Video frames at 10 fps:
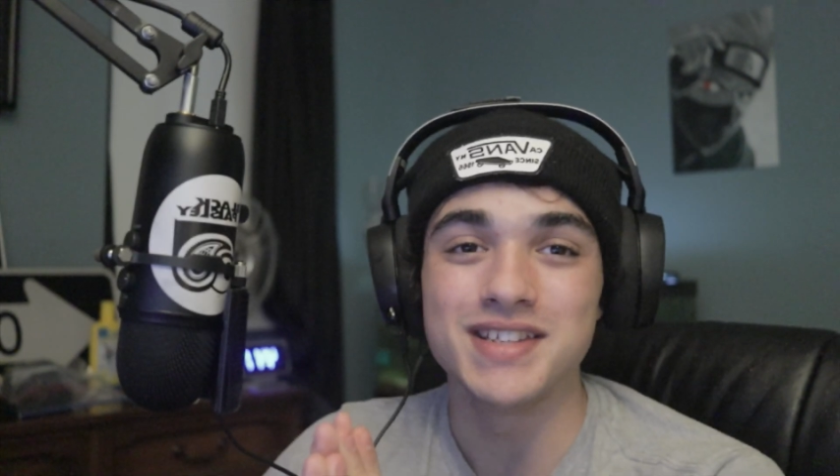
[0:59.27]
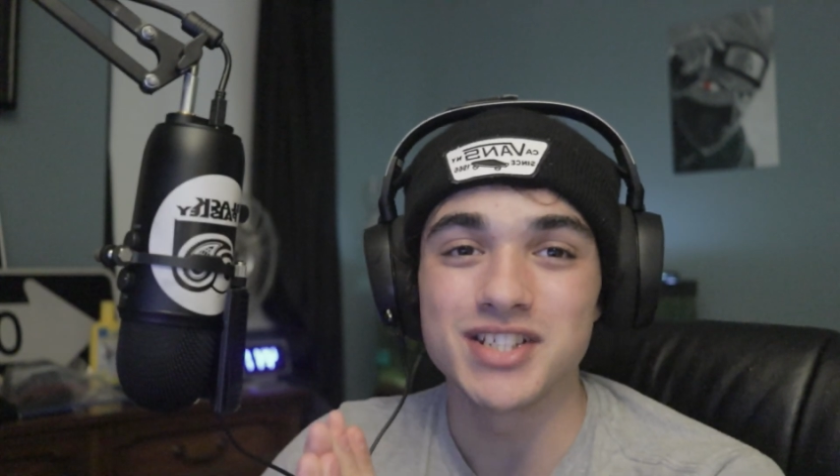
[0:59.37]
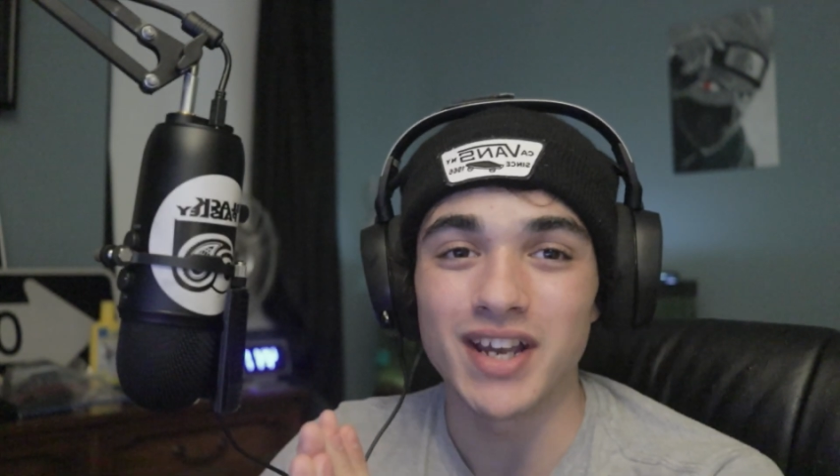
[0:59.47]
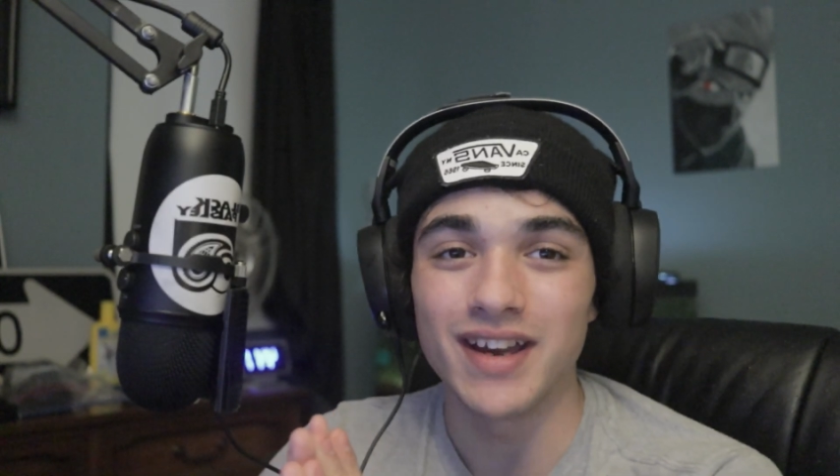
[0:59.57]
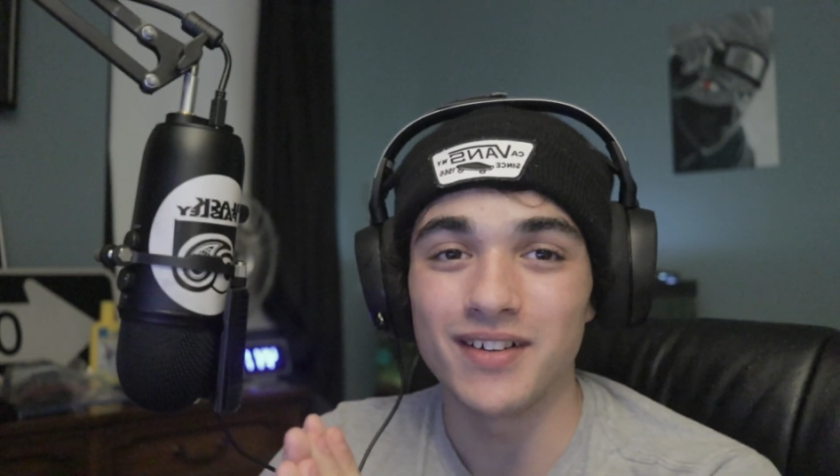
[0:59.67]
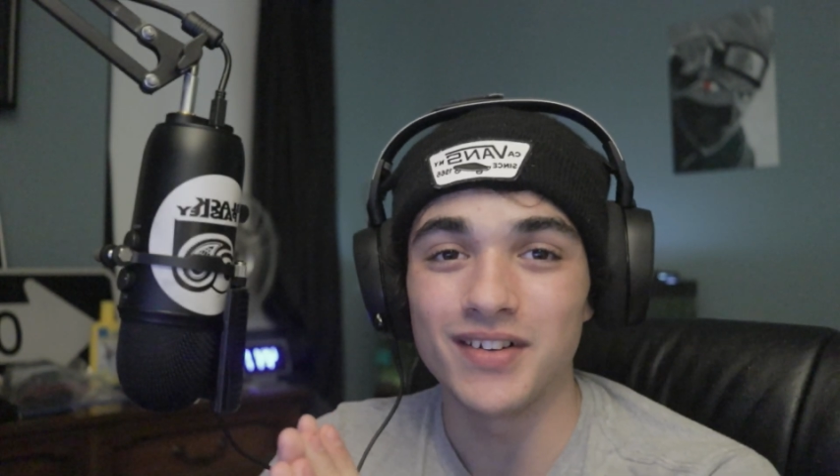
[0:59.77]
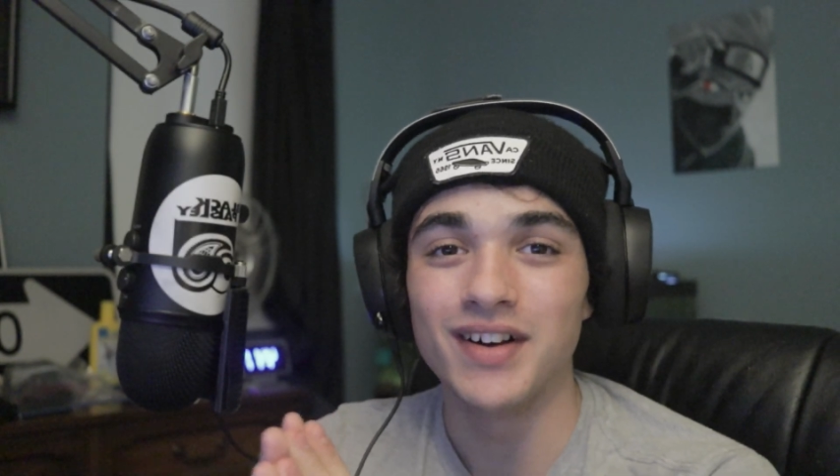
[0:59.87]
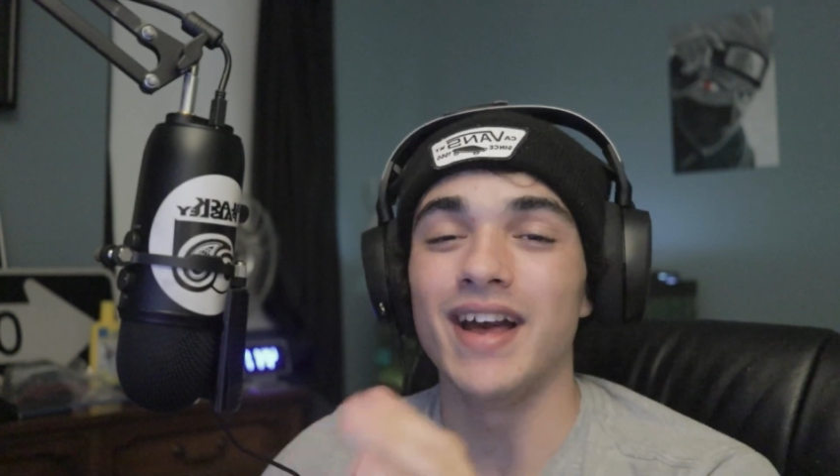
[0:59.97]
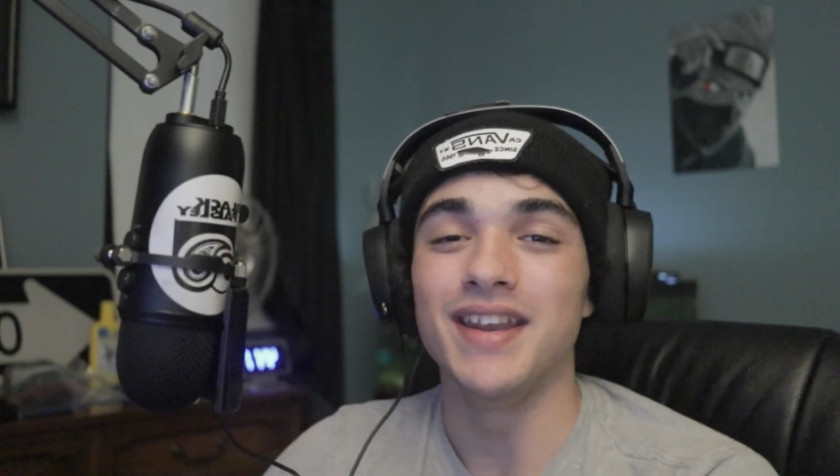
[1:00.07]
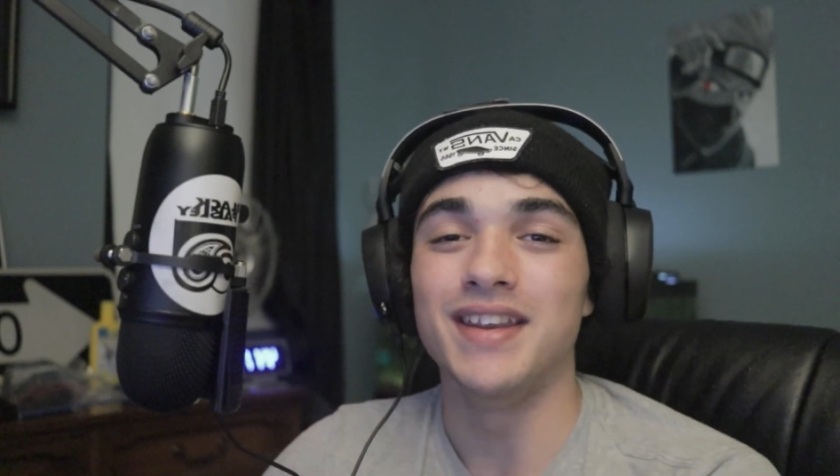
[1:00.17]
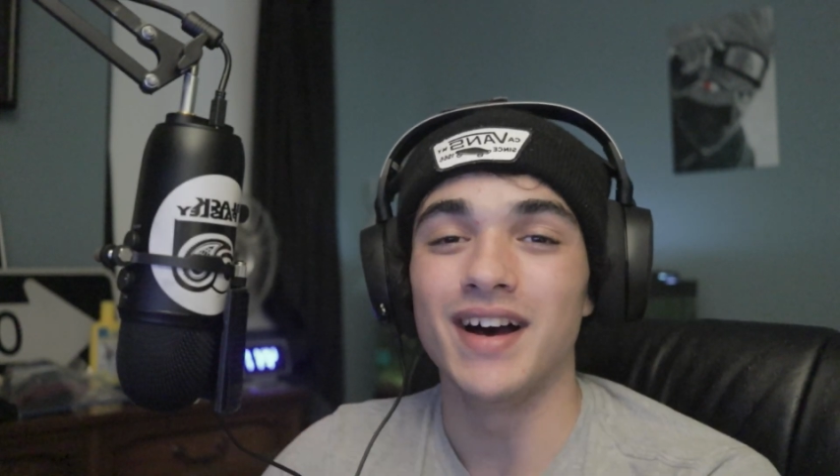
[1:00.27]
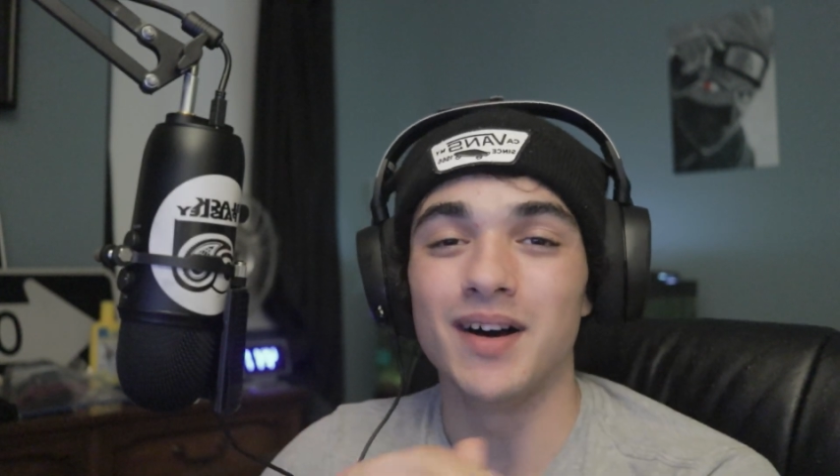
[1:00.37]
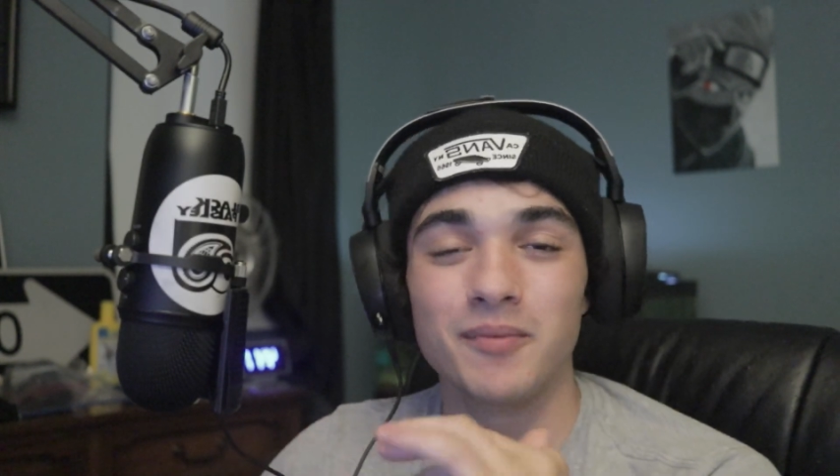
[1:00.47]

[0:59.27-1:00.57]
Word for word: this channel and uh,